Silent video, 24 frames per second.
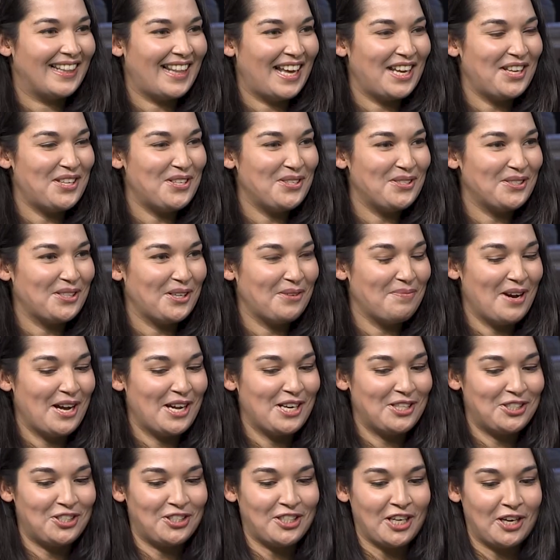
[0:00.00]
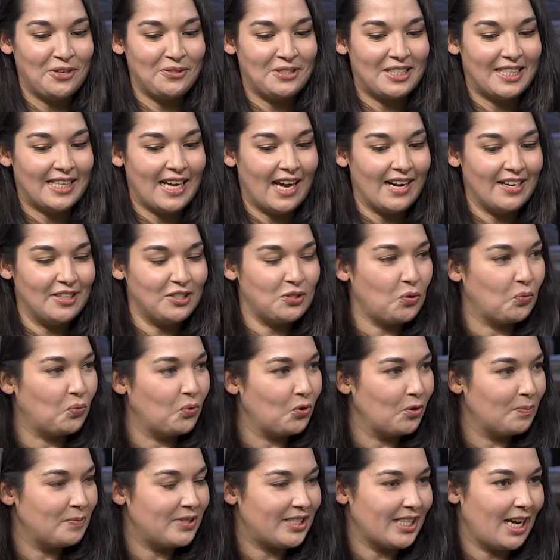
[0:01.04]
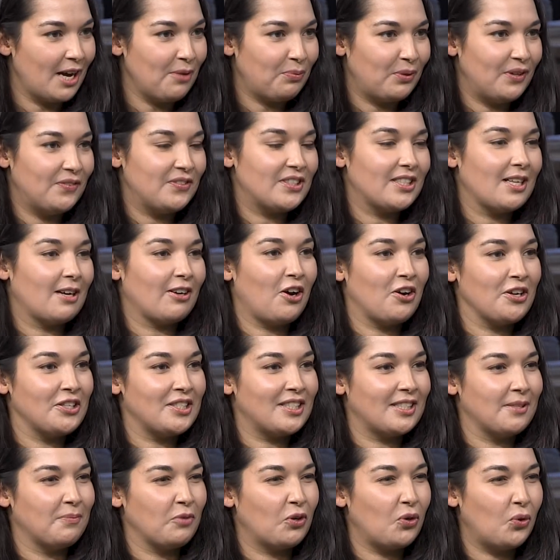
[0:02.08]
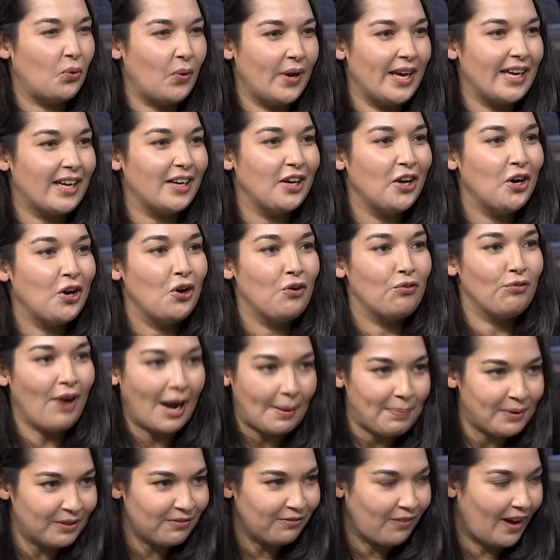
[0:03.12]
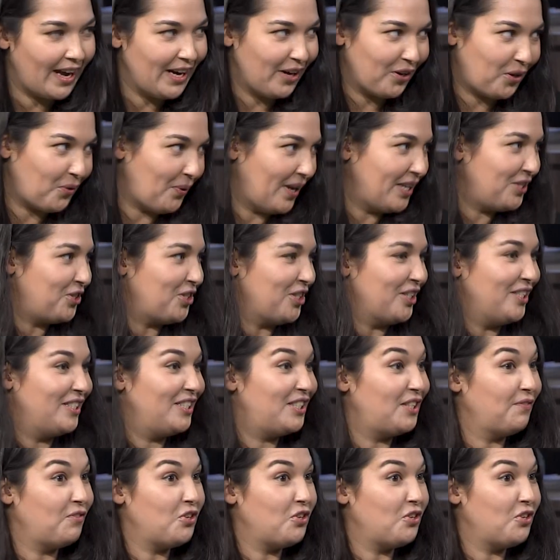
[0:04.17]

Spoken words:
Thank you so much. So to get us warmed up, we've got some quick rapid fire questions.